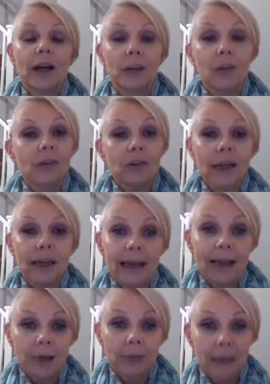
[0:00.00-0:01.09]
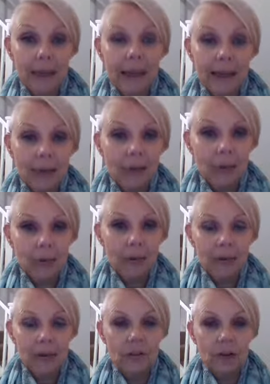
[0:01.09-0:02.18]
he wasn't going to let go of my leg in the
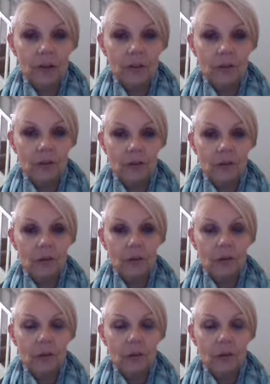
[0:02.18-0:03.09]
mornings to go into school.